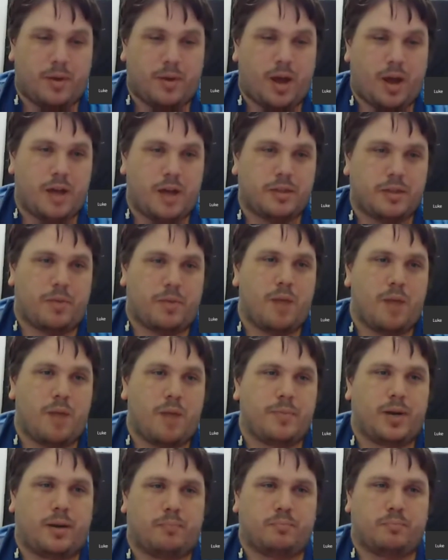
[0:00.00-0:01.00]
at the
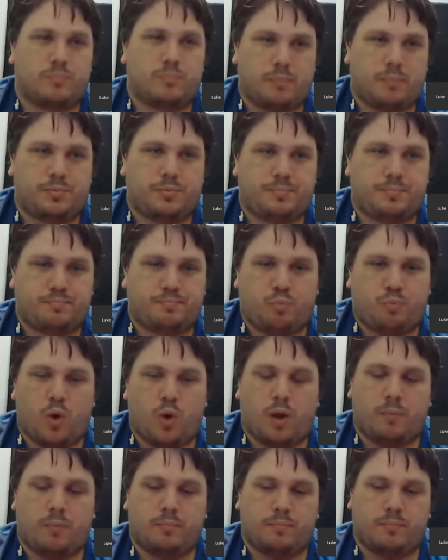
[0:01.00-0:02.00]
moment,
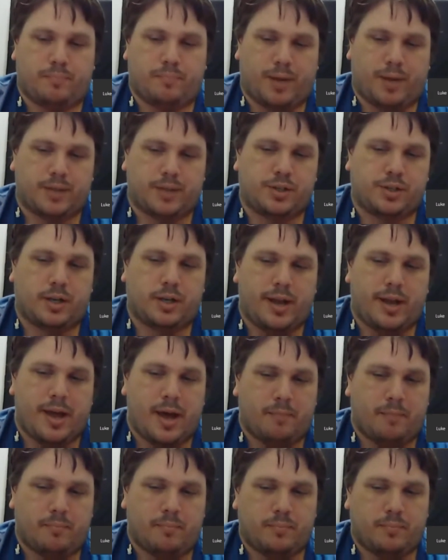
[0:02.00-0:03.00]
basically
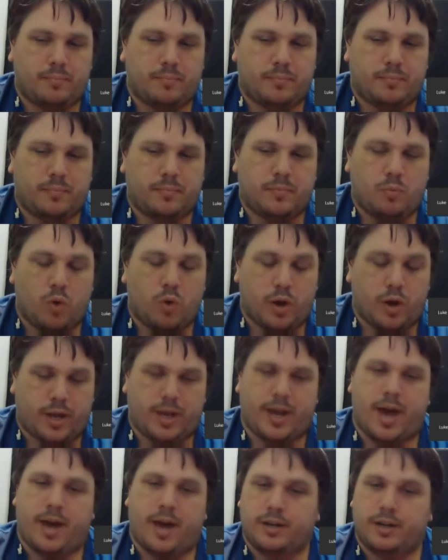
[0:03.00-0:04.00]

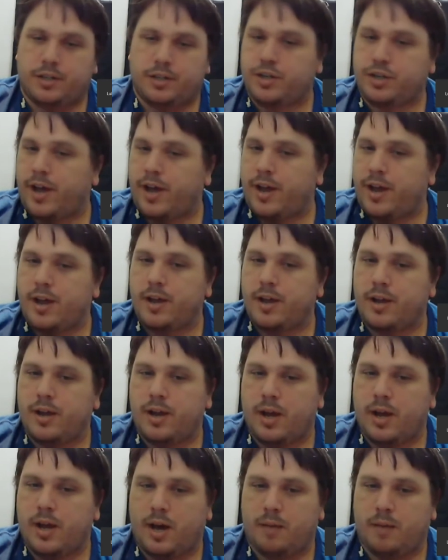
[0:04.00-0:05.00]
working out each day.
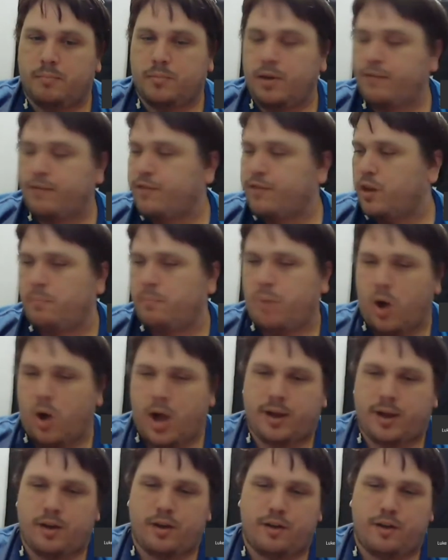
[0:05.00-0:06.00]
I've got a
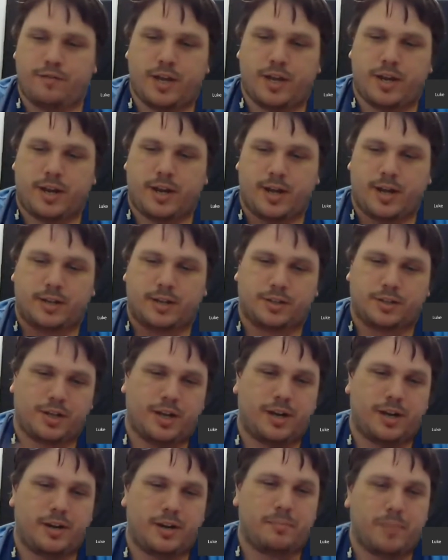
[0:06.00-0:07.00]
bike over there. You can't
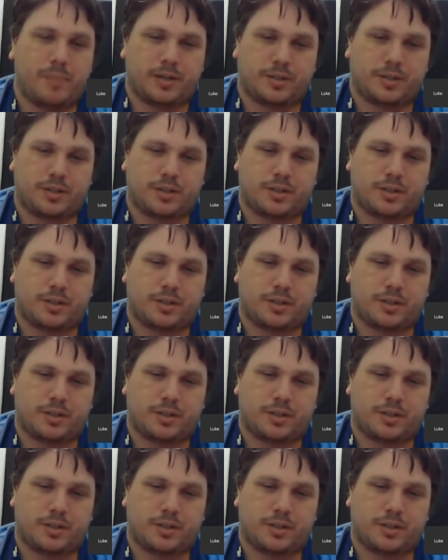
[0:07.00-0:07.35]
see it, but it's a